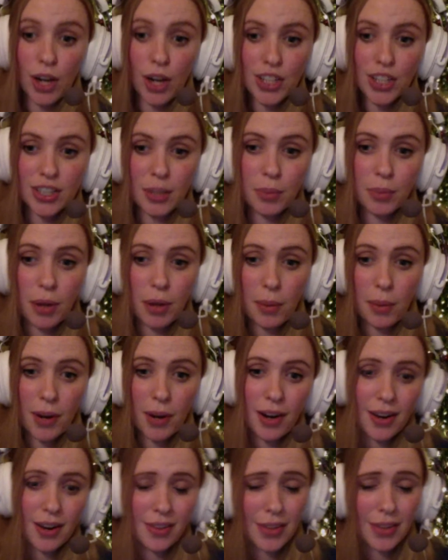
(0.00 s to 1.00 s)
that premiere,
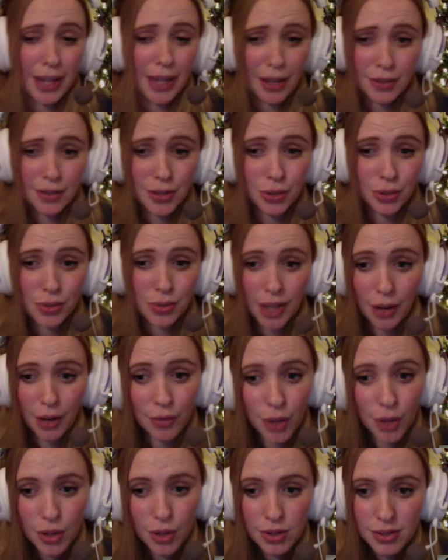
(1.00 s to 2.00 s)
and they get 2
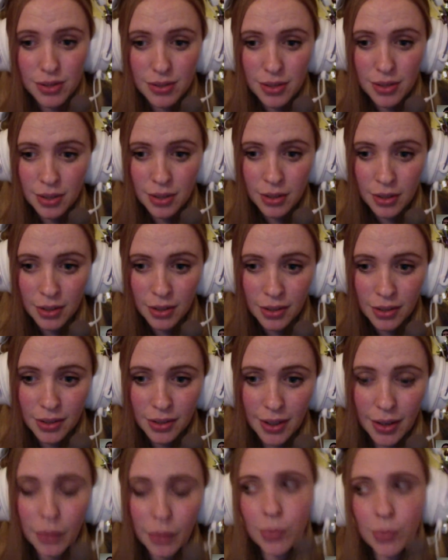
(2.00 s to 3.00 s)
downvotes.
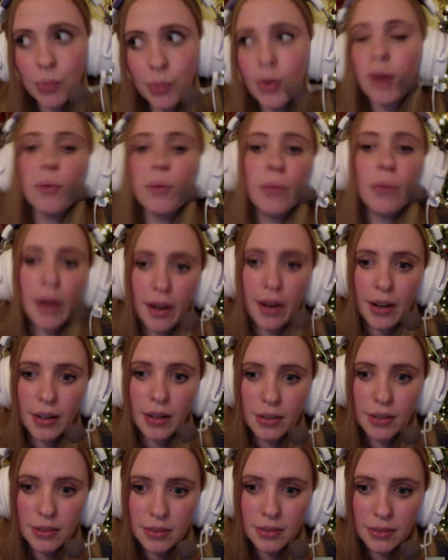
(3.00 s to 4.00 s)
Like wah.
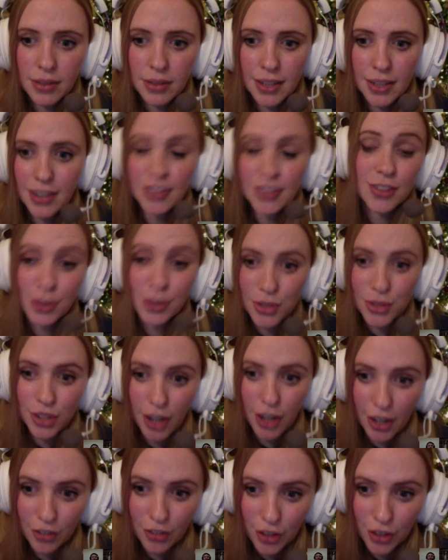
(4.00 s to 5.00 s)
Like so
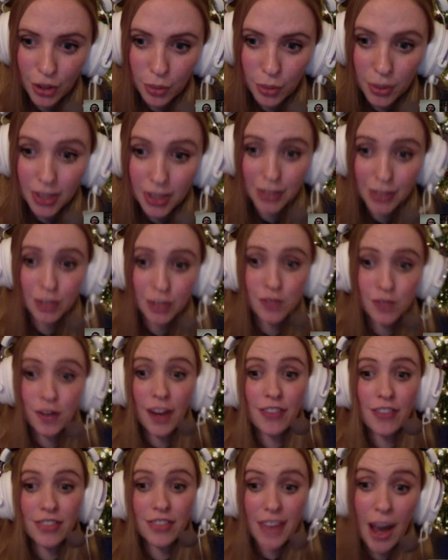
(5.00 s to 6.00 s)
sorry for you, but like there's
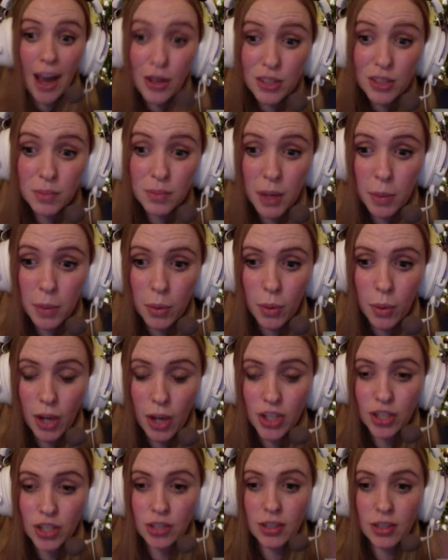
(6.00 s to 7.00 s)
5,000 people
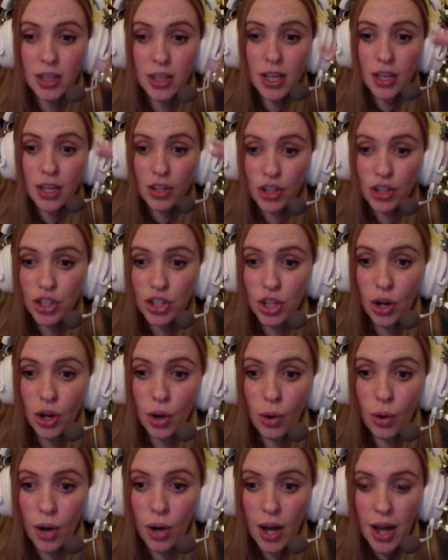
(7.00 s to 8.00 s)
watching the
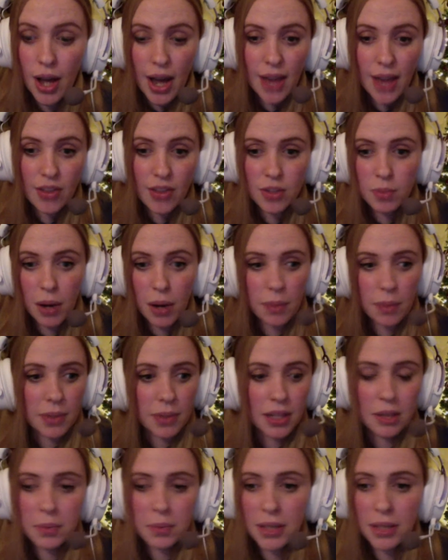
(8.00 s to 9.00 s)
show, and there's probably going
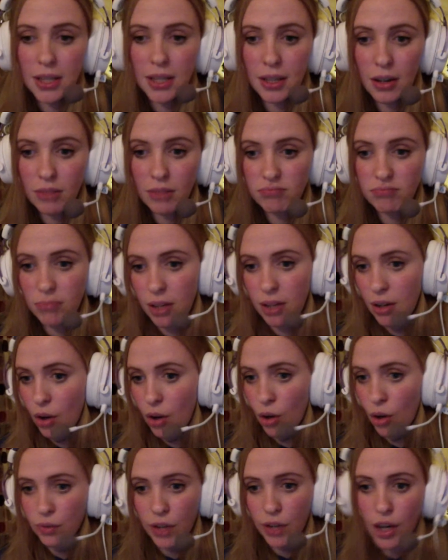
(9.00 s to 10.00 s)
to be
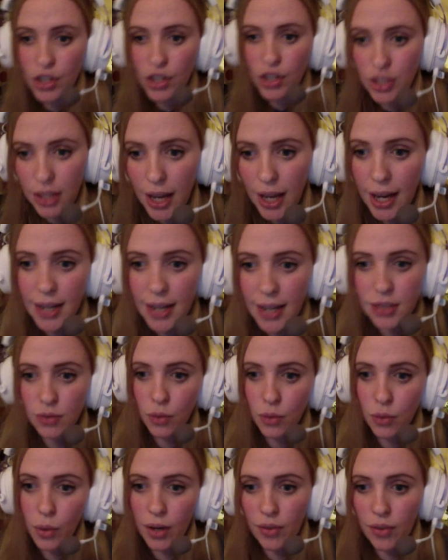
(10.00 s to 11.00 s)
over 100 likes, over
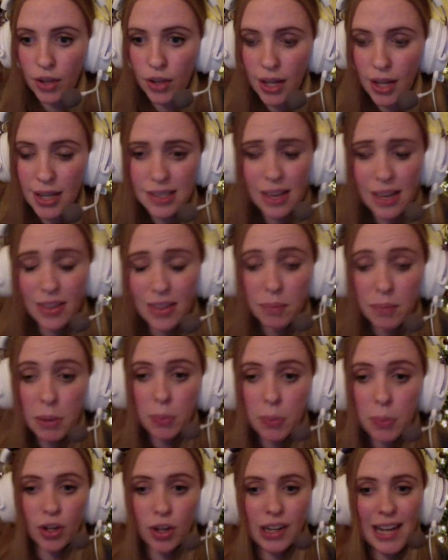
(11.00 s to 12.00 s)
whatever likes. I think people
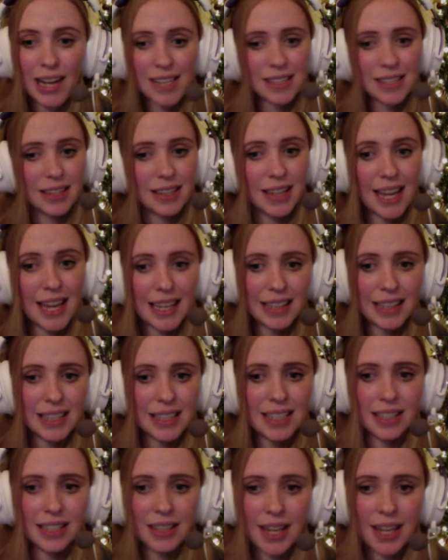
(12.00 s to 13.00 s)
are less likely
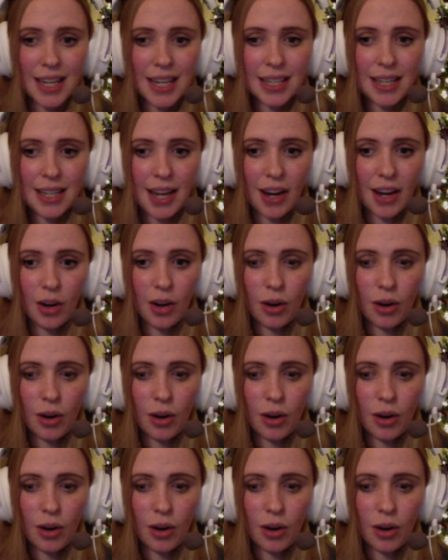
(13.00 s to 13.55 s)
to like now